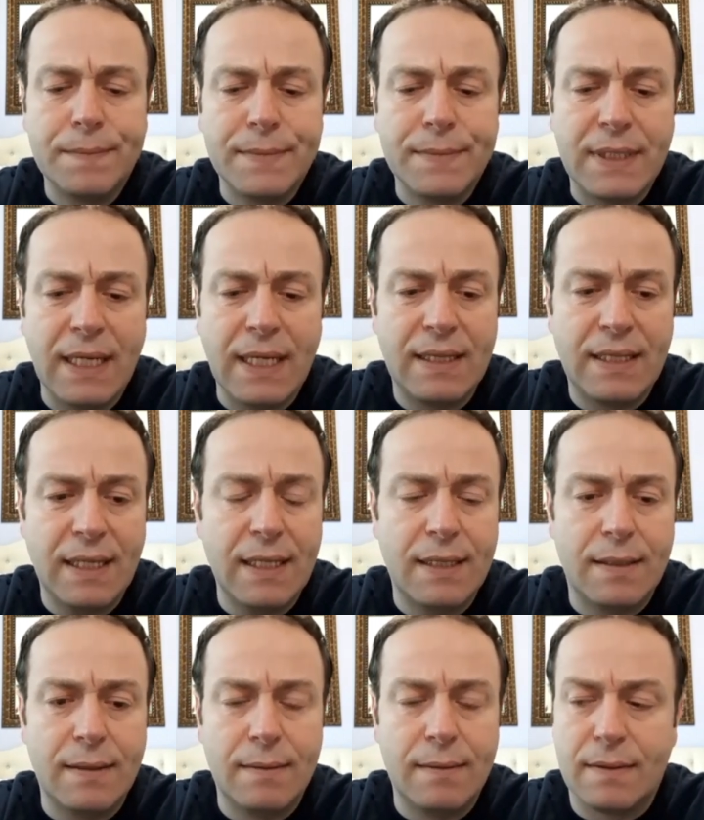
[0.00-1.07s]
they
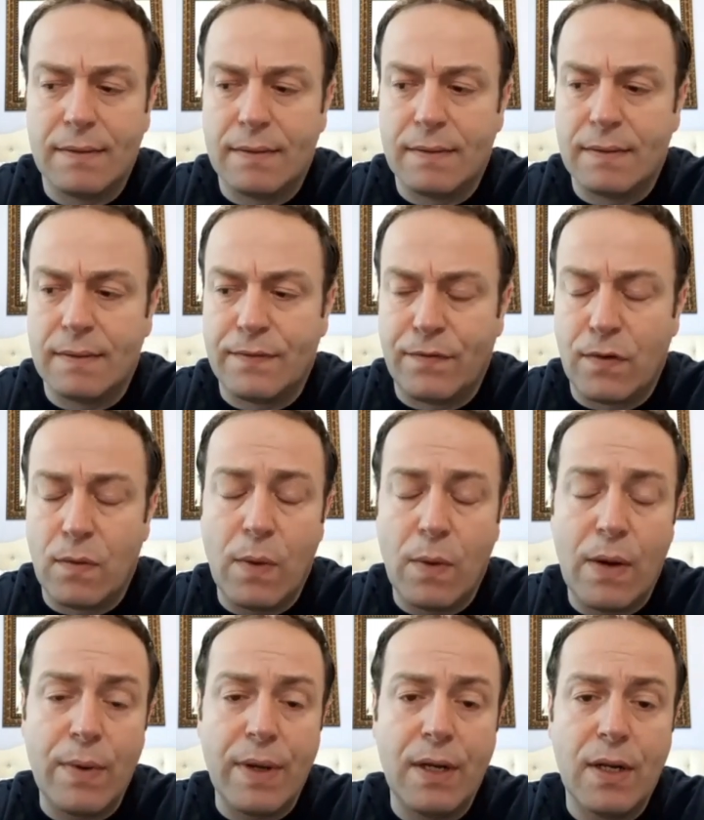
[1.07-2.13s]
did, from
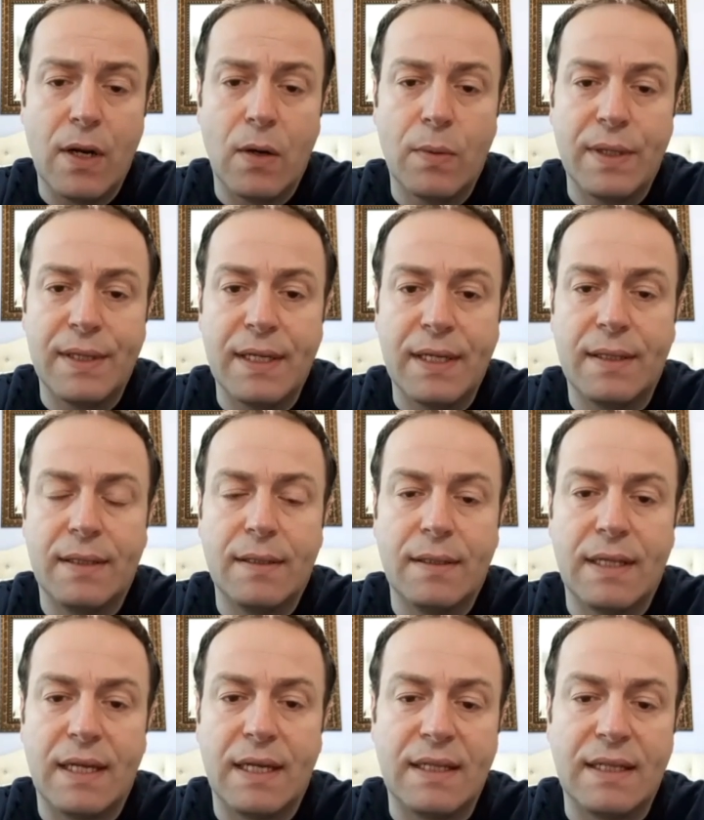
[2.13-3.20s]
what we know,
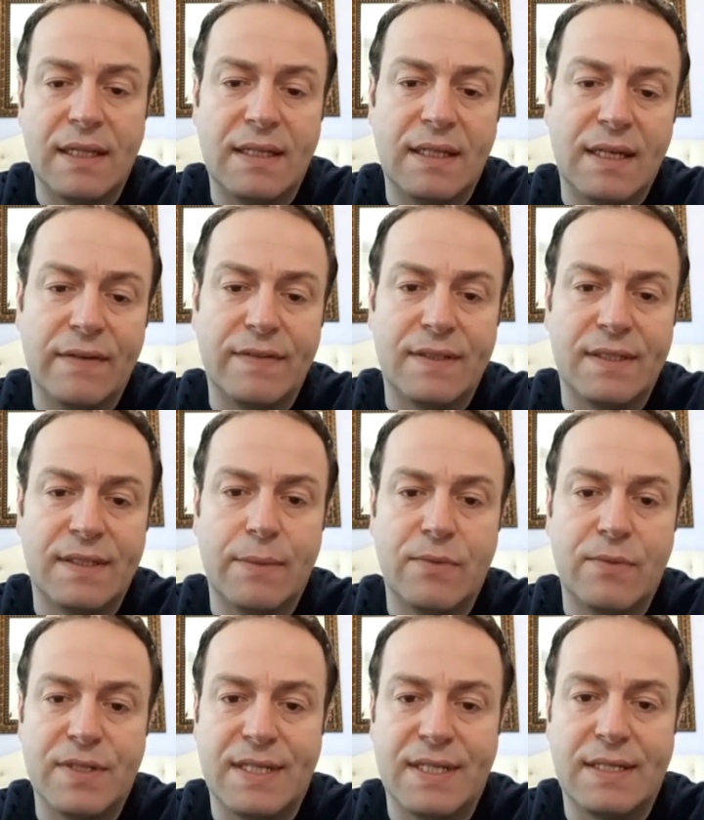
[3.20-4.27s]
they did give some
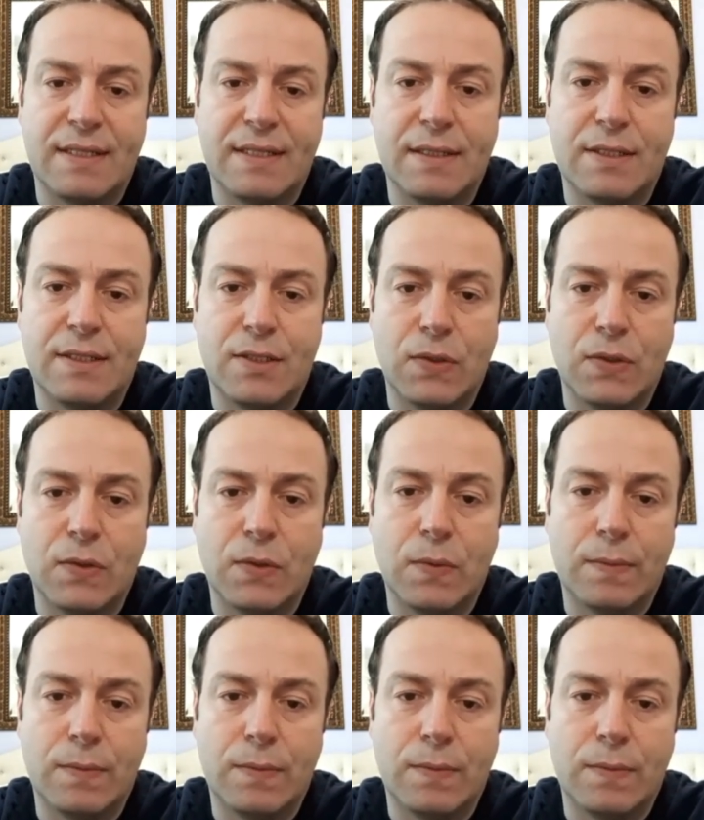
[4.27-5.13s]
resistance to